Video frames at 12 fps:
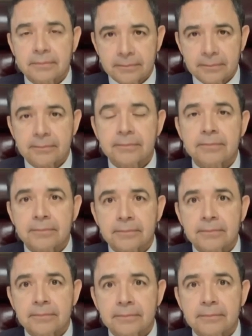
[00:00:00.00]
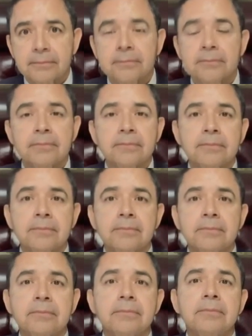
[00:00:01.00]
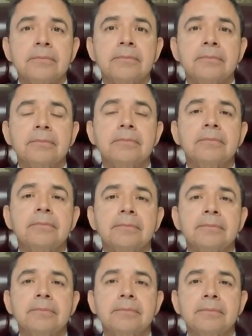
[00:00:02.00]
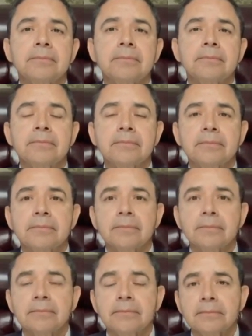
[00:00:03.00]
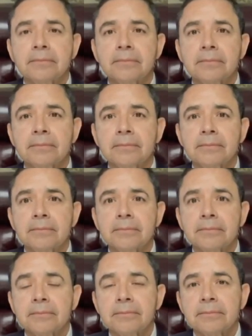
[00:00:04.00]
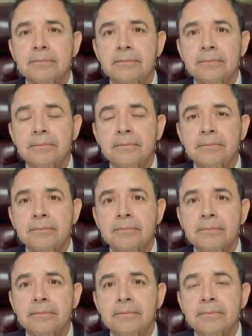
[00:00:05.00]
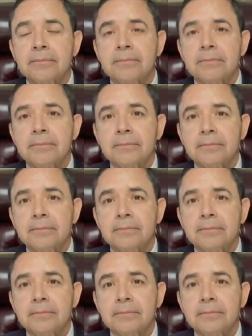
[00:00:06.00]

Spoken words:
This person isn't speaking.